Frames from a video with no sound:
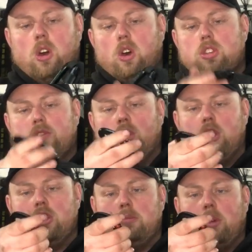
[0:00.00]
All I've done
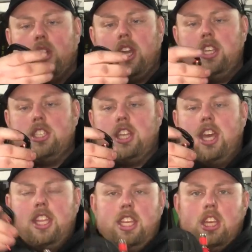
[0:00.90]
is I've put a nice
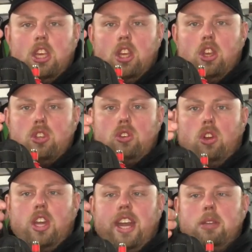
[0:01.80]
sturdy
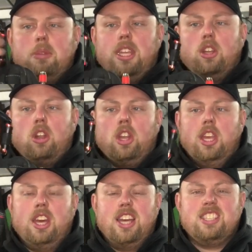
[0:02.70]
strong carabiner on
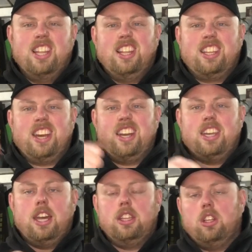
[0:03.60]
it as a little carry
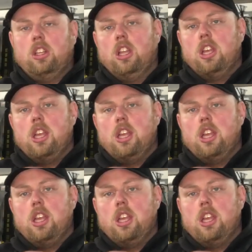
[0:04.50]
handle,